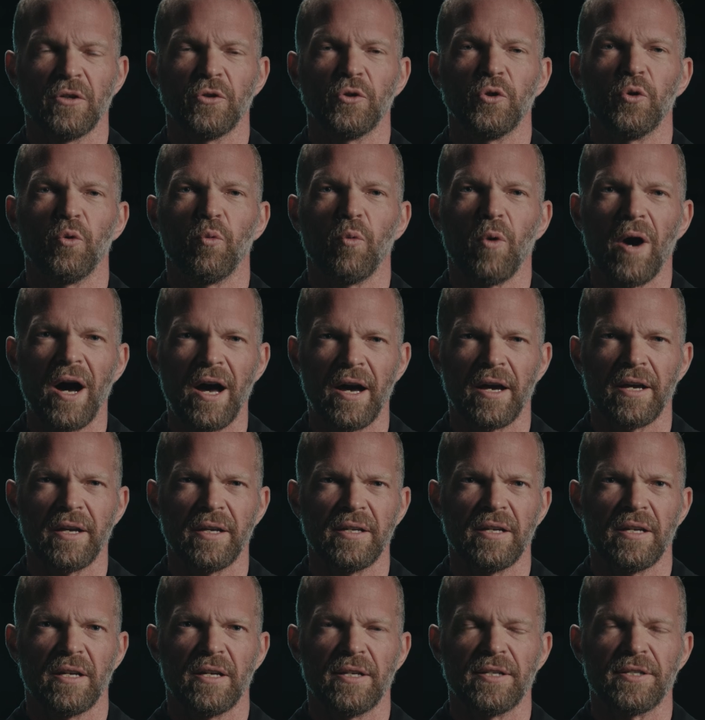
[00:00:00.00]
Your
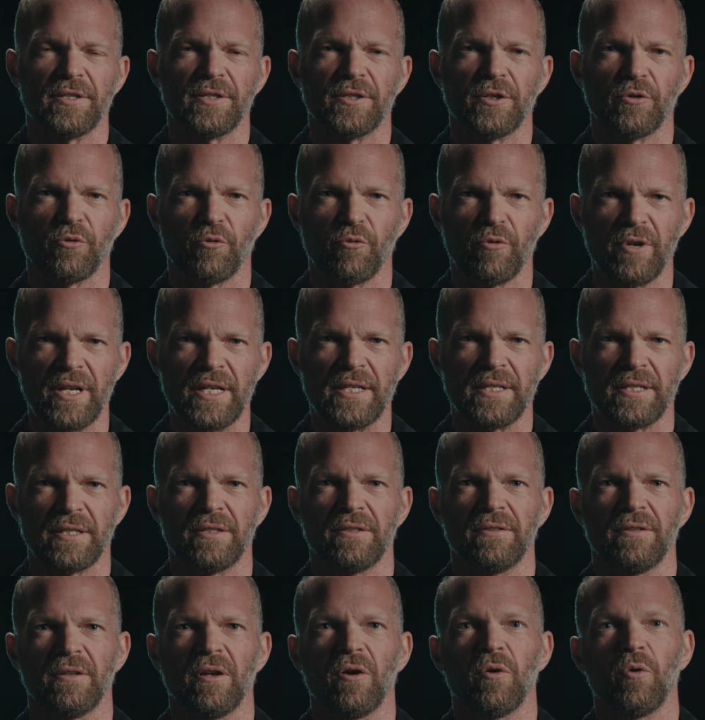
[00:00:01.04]
why is the
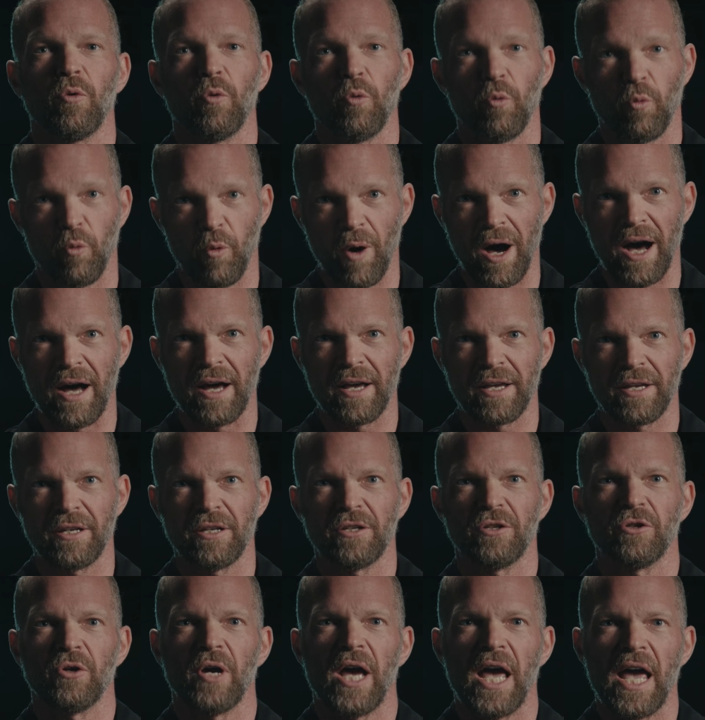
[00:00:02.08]
reason why
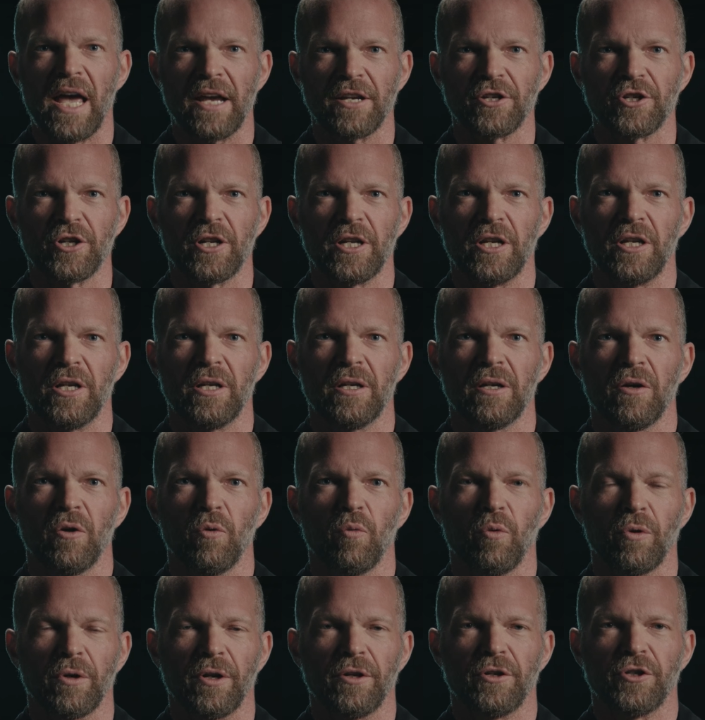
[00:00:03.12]
you actually
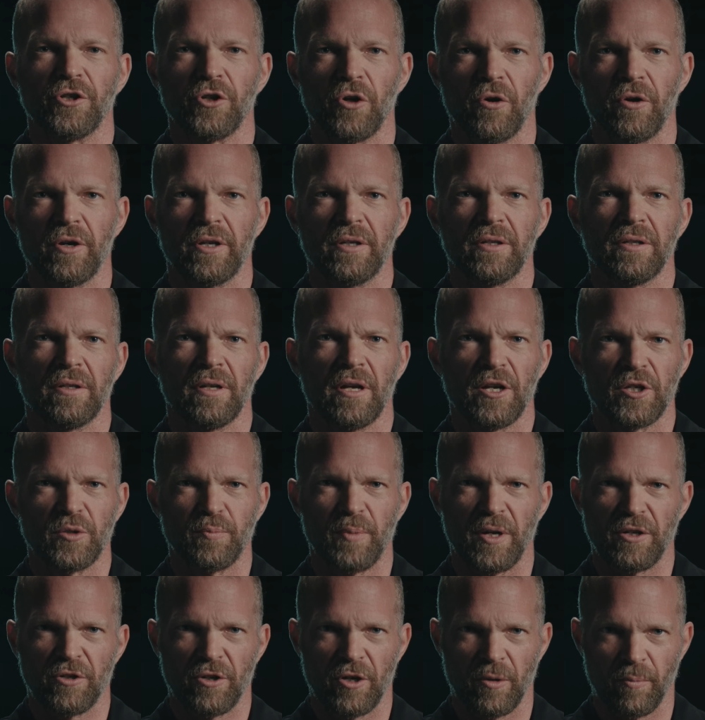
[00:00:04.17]
want to join a
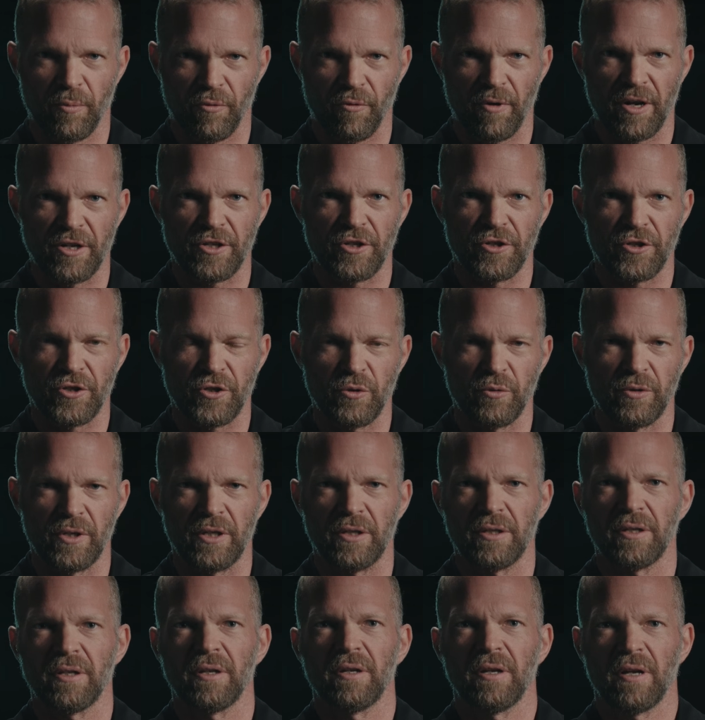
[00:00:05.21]
special operations
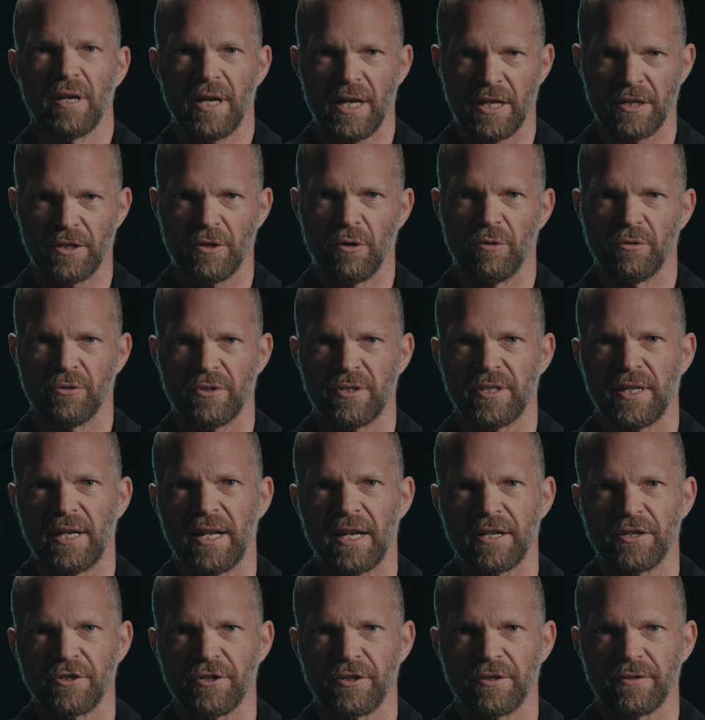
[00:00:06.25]
unit and go to
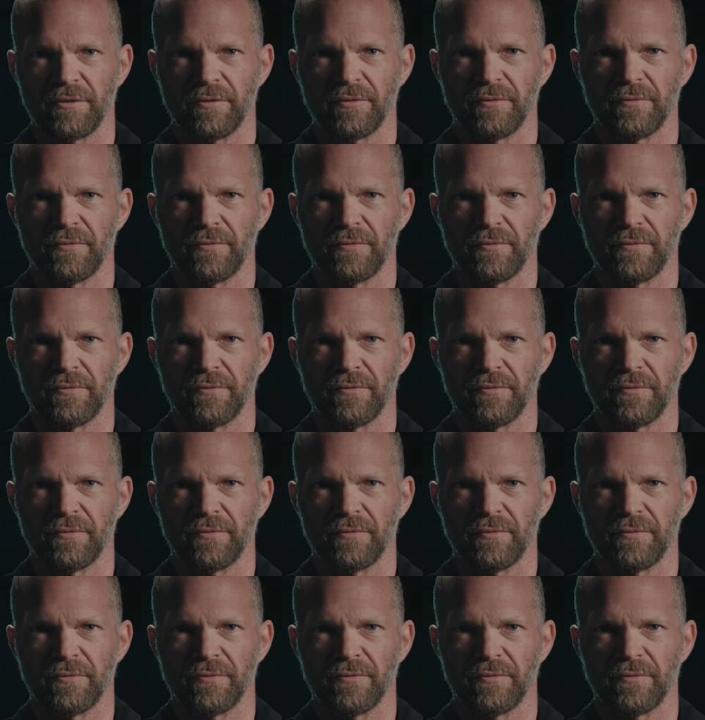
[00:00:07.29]
selection.